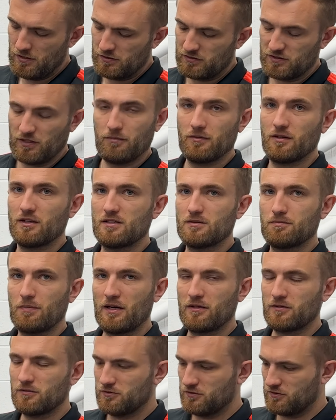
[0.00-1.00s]
Some of these
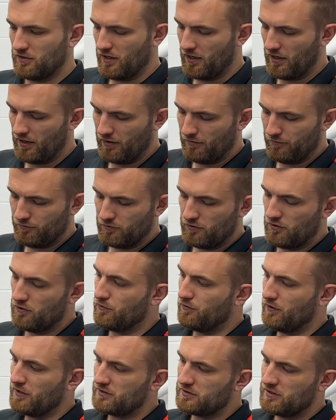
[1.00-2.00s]
panels, they have 2
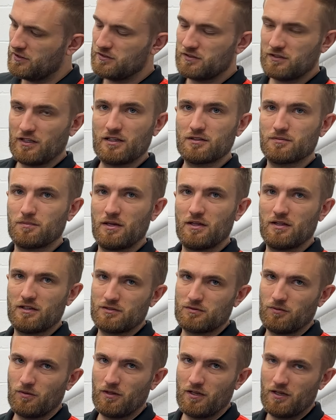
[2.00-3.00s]
fixings as per
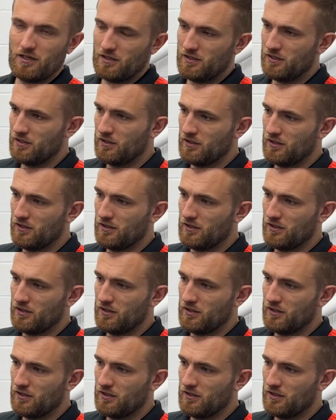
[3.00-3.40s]
this one here.